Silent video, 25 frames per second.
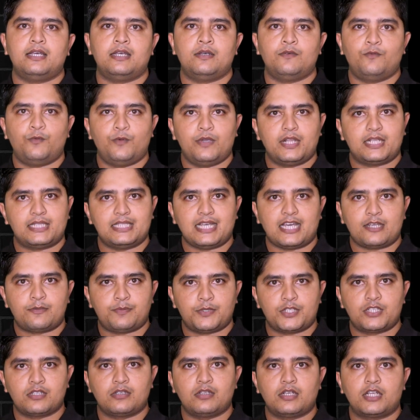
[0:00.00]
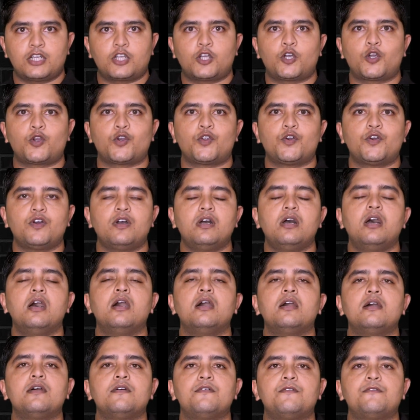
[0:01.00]
where that particular crow
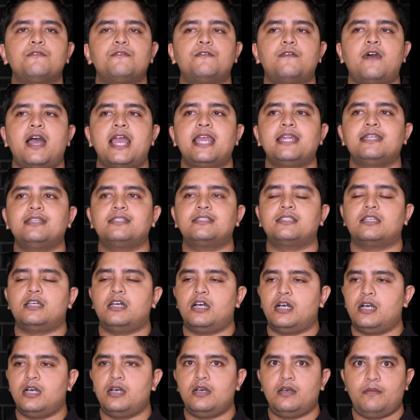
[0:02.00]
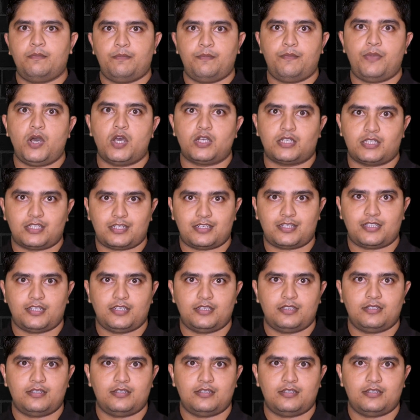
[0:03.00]
finds a pot,